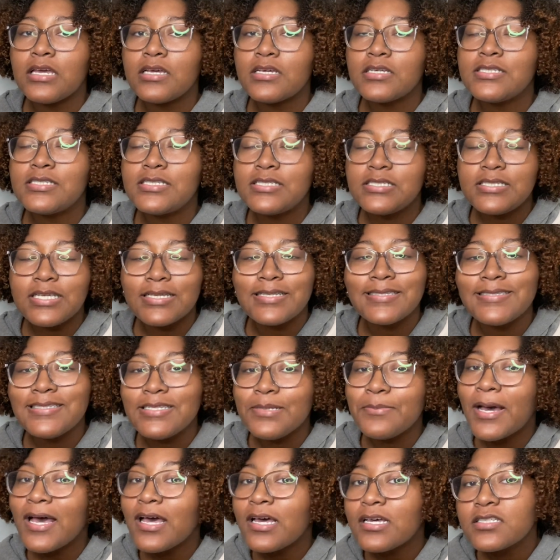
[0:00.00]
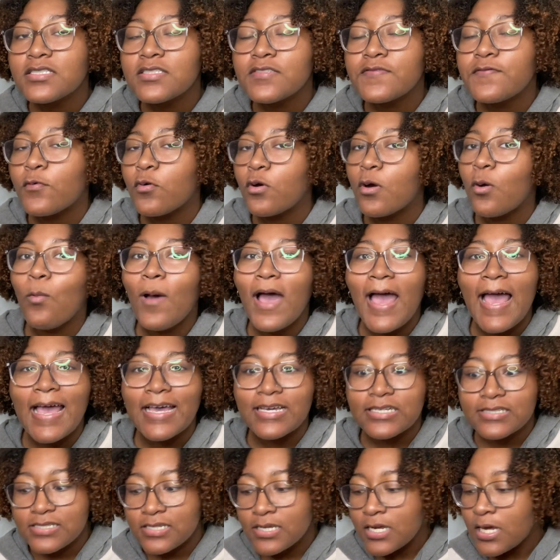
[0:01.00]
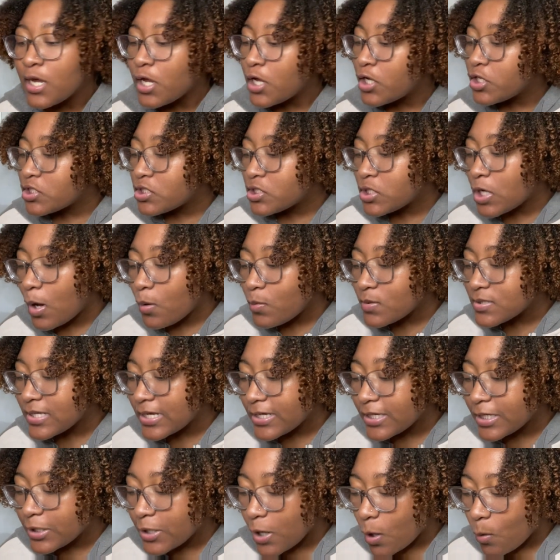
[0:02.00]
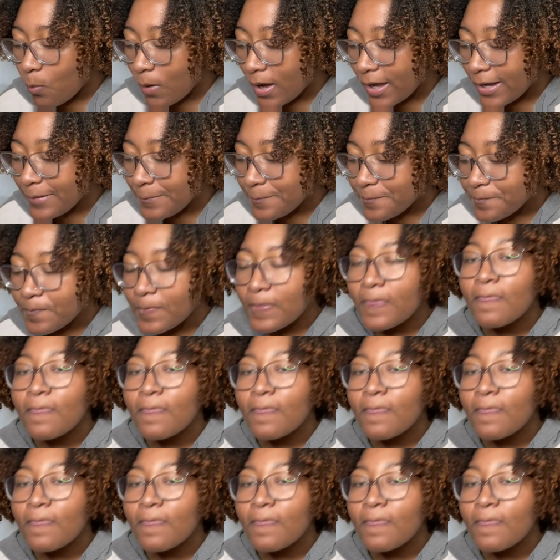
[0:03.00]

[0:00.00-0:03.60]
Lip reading: 60 bucks for wax. So I was like, you know what?